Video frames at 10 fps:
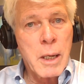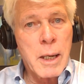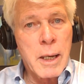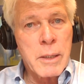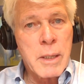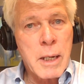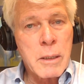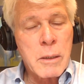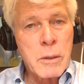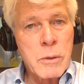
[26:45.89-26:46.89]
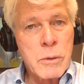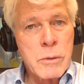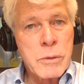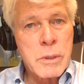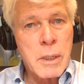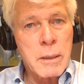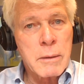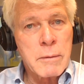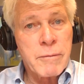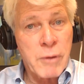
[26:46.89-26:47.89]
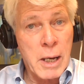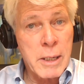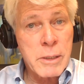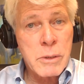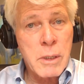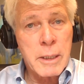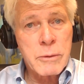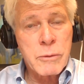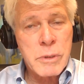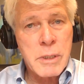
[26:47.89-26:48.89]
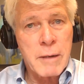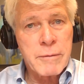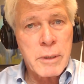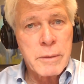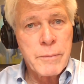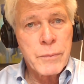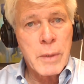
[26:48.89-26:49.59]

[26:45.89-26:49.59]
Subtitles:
and that includes flies like Drosophila,